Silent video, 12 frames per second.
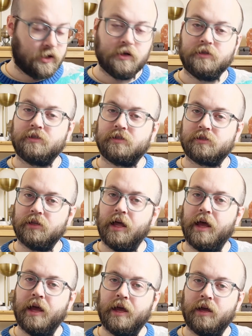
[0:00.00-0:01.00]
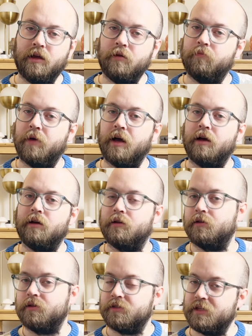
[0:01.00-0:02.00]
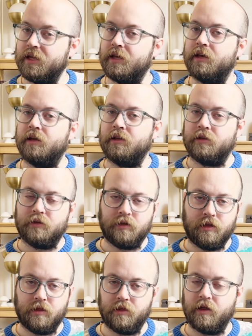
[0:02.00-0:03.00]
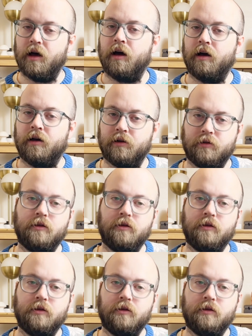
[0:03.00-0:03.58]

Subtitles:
sleigh bells in the,